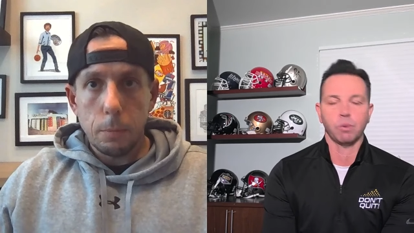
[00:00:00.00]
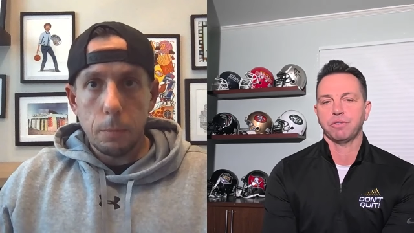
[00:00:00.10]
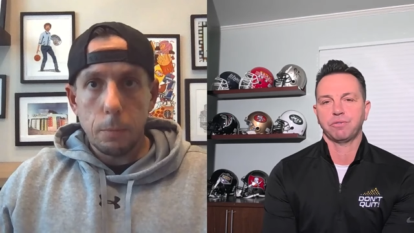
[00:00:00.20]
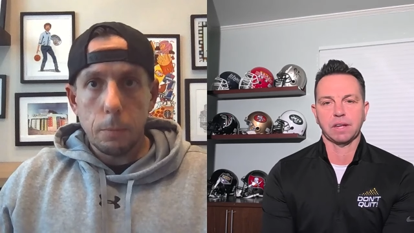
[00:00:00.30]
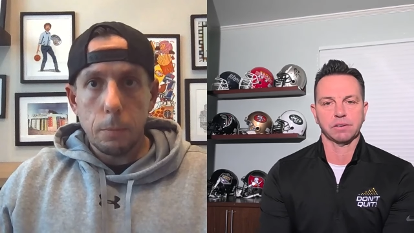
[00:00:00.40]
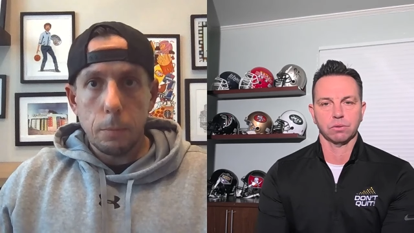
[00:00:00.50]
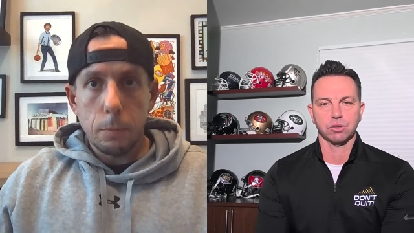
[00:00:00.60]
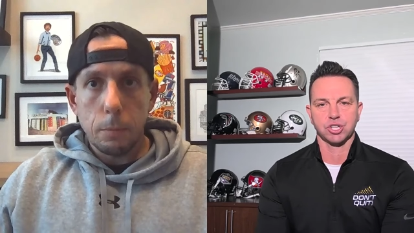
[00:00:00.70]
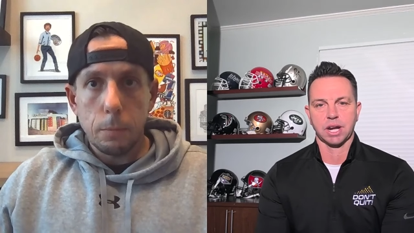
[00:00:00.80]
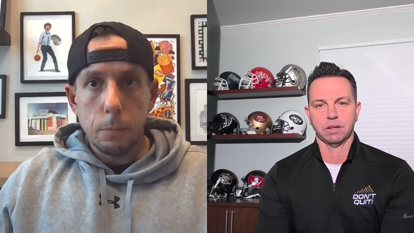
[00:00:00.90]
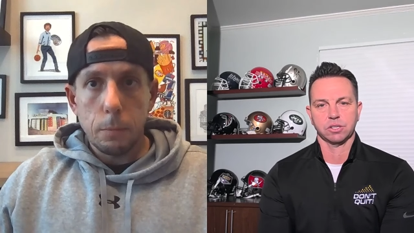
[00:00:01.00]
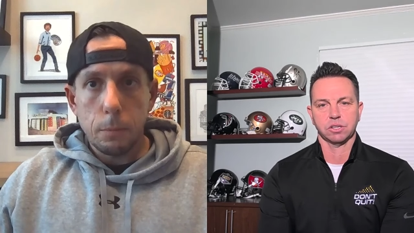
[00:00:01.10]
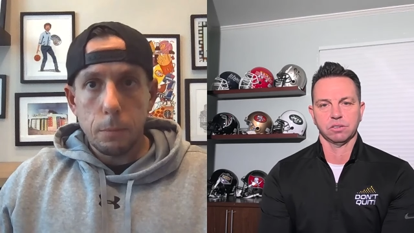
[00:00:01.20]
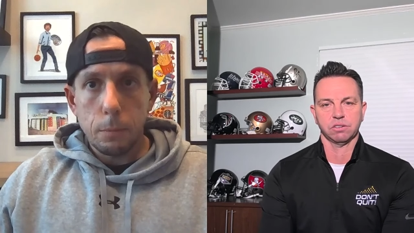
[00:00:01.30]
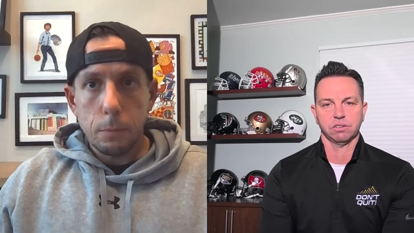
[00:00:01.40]
Speaker 1: we face those
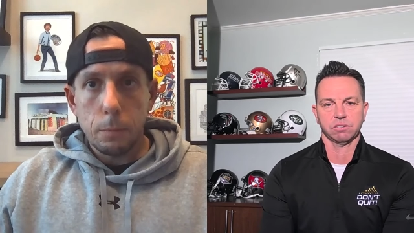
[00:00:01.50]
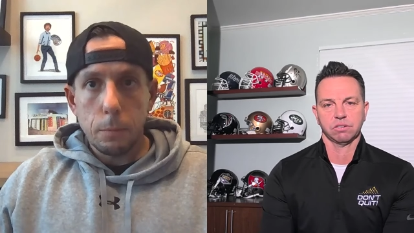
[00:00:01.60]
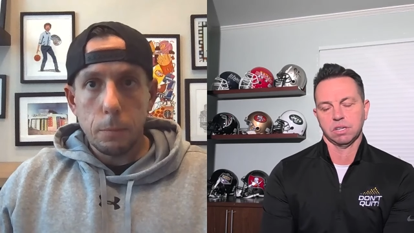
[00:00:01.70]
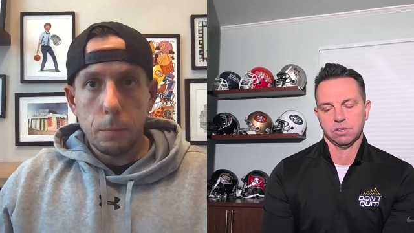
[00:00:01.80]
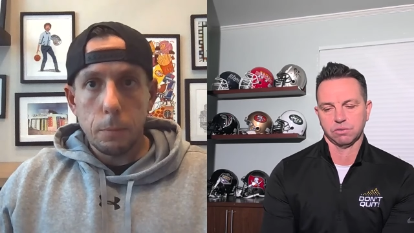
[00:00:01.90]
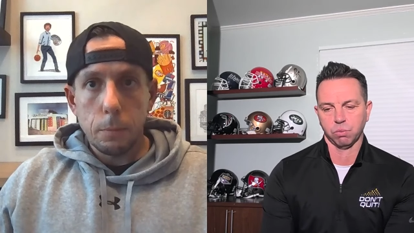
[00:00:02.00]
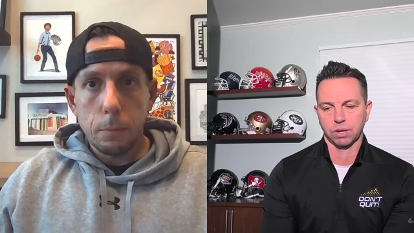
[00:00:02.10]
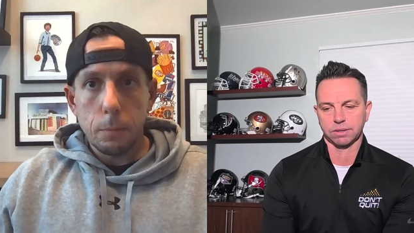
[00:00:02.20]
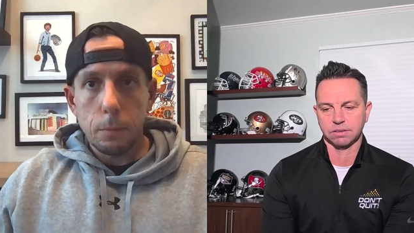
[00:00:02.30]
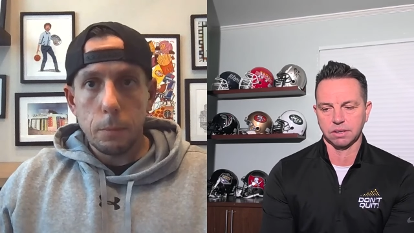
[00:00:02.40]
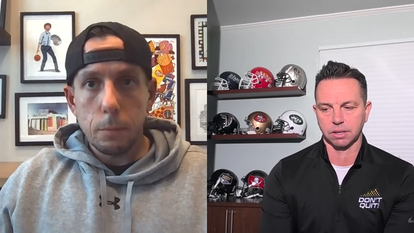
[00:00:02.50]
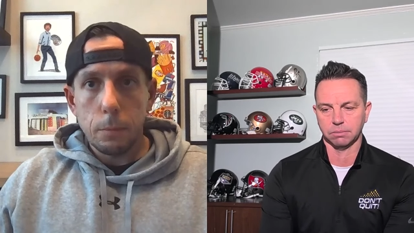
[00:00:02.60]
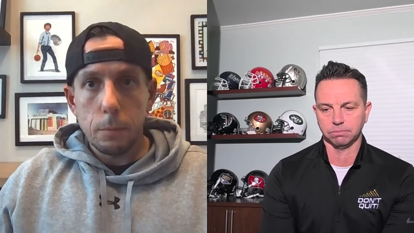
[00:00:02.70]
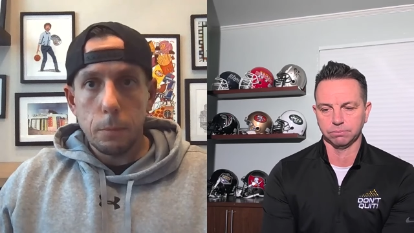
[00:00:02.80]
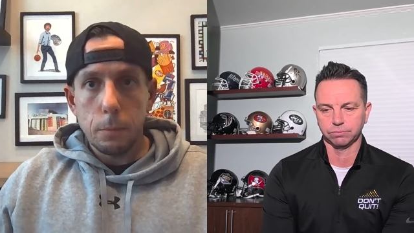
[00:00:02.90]
challenges is is what
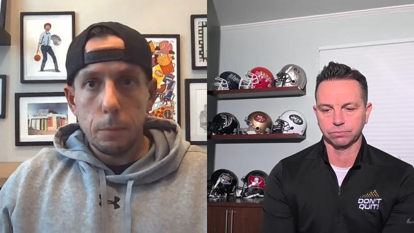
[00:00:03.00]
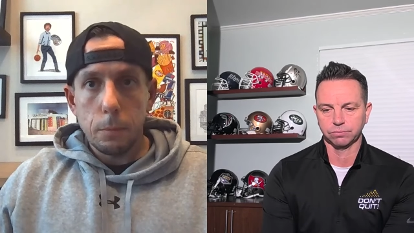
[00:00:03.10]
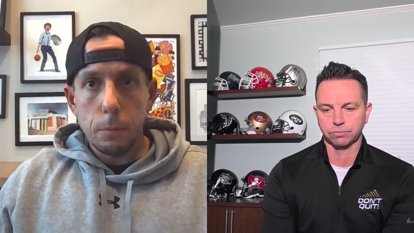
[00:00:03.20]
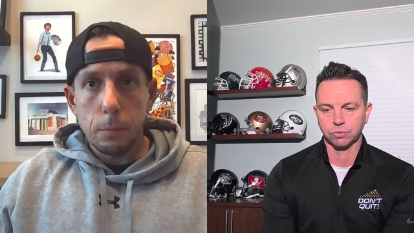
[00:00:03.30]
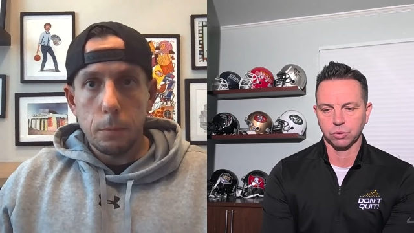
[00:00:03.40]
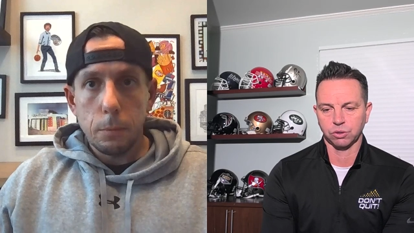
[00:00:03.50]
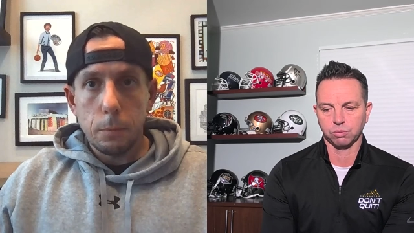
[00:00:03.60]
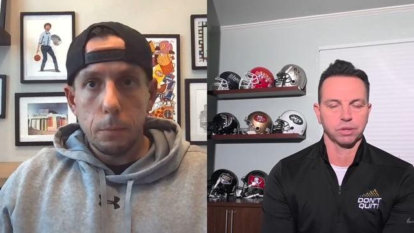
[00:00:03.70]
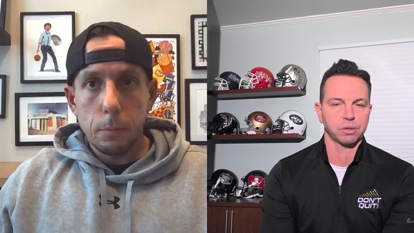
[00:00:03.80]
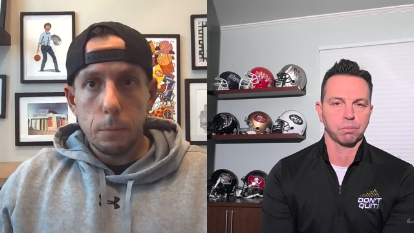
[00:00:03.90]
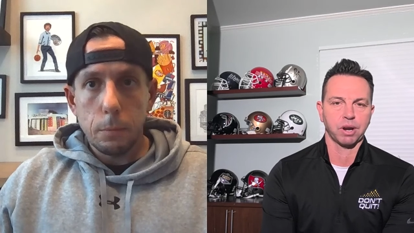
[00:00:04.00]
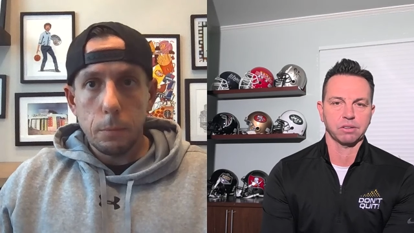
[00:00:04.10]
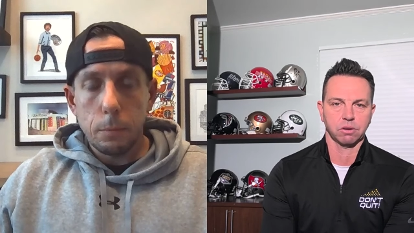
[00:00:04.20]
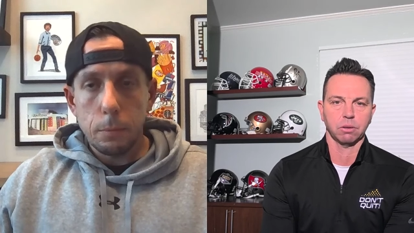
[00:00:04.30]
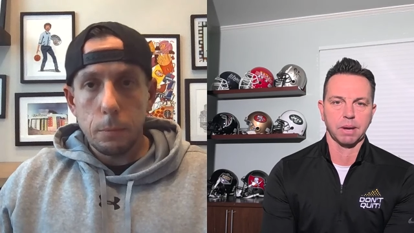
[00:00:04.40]
um, is what the
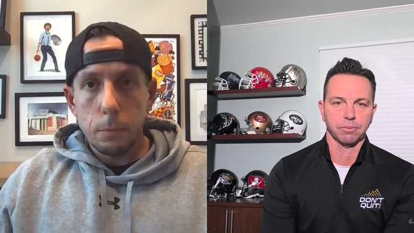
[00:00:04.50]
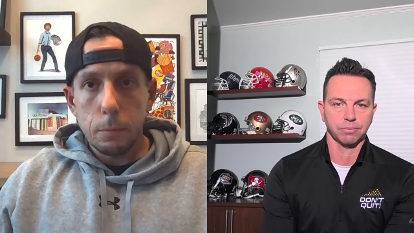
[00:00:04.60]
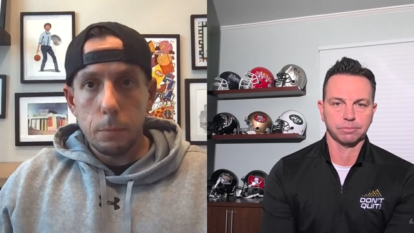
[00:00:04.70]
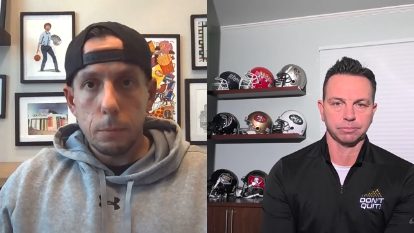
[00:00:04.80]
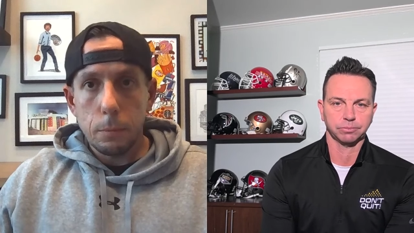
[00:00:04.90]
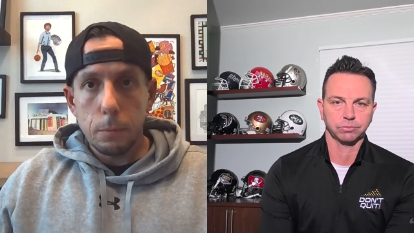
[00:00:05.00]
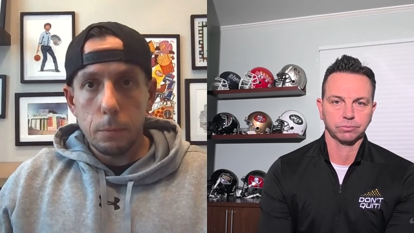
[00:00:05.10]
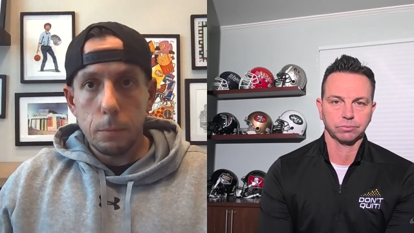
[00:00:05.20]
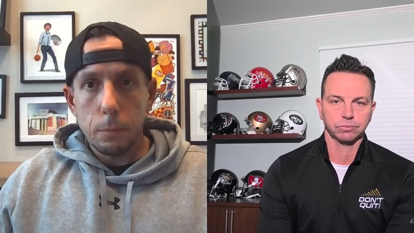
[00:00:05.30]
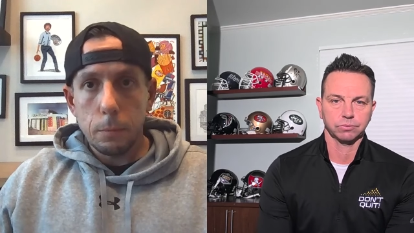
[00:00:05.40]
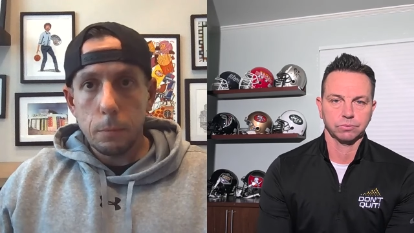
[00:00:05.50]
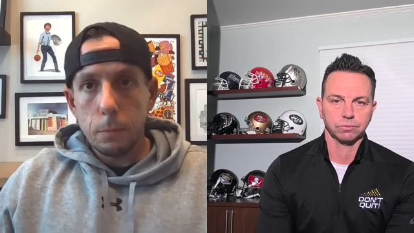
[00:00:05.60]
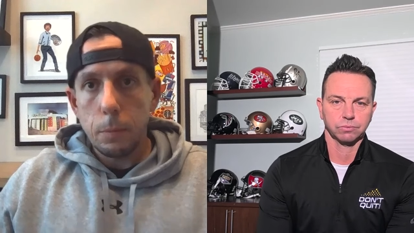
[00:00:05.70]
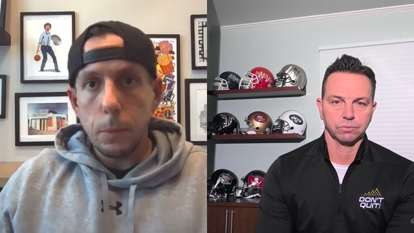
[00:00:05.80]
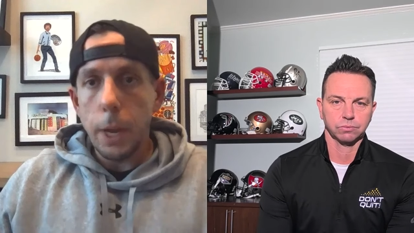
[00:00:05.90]
brand's all about.
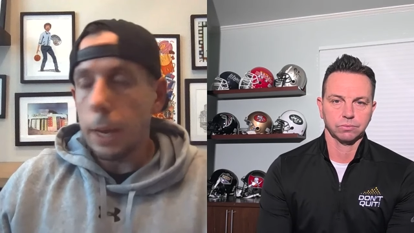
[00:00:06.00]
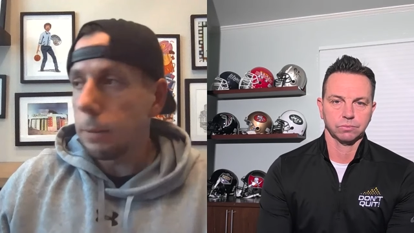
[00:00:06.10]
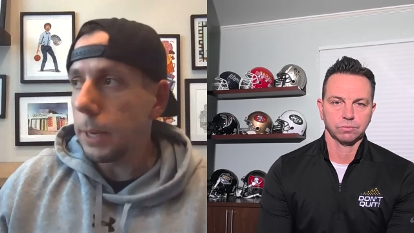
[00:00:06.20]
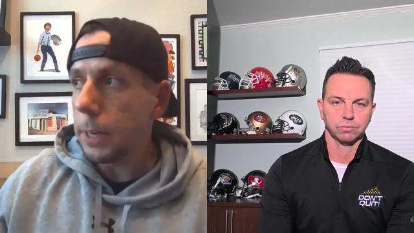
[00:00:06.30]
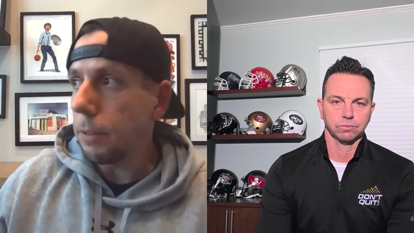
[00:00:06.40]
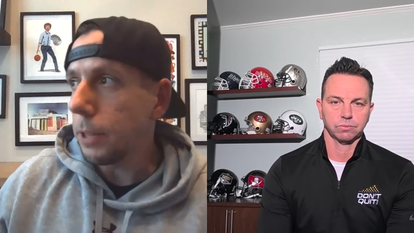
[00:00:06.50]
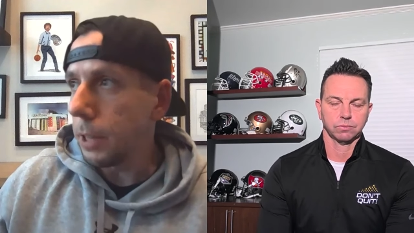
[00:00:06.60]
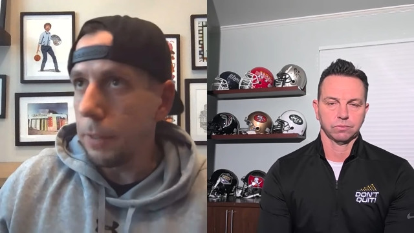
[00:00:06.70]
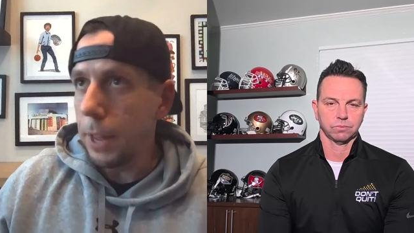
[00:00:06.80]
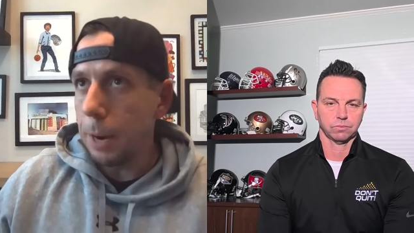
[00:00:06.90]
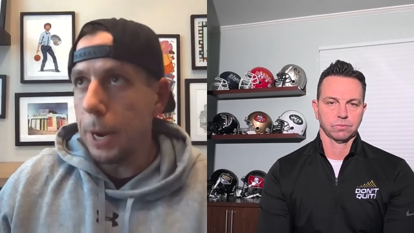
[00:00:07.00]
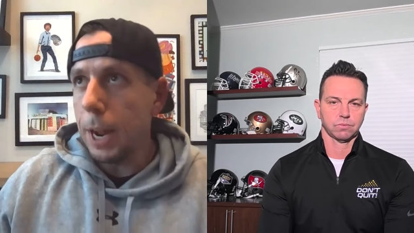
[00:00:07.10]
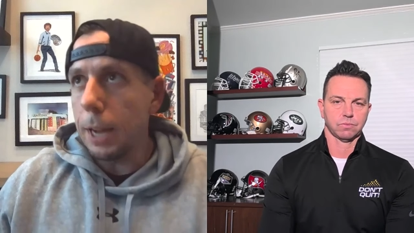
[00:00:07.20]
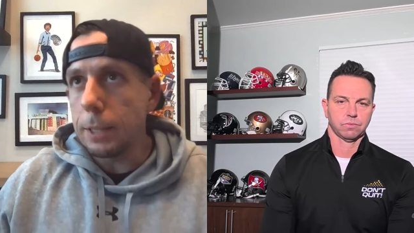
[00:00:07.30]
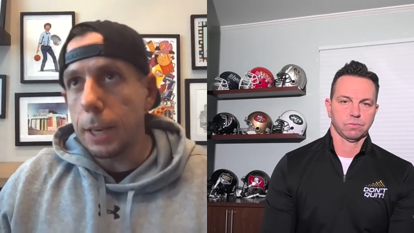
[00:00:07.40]
Speaker 2: Yeah, I definitely love that. I mean,
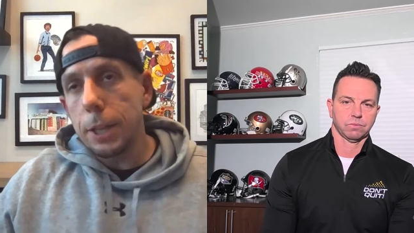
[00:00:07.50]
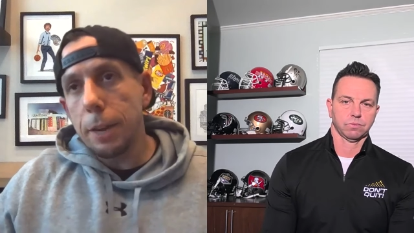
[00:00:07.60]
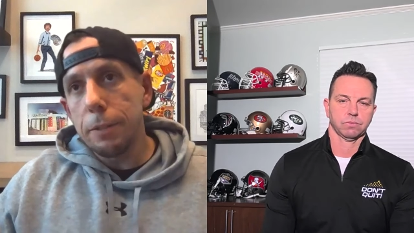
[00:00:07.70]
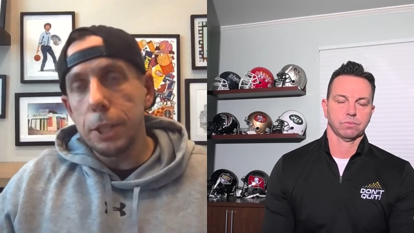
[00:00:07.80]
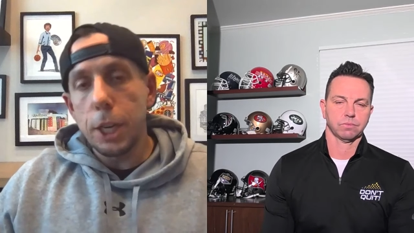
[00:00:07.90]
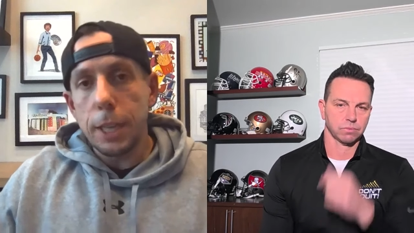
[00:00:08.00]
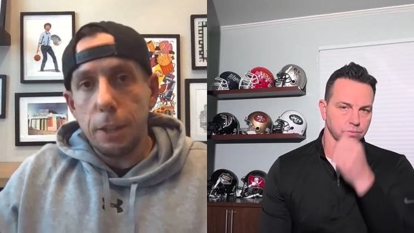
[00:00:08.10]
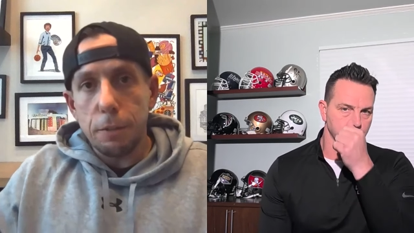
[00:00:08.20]
I, I definitely checked out the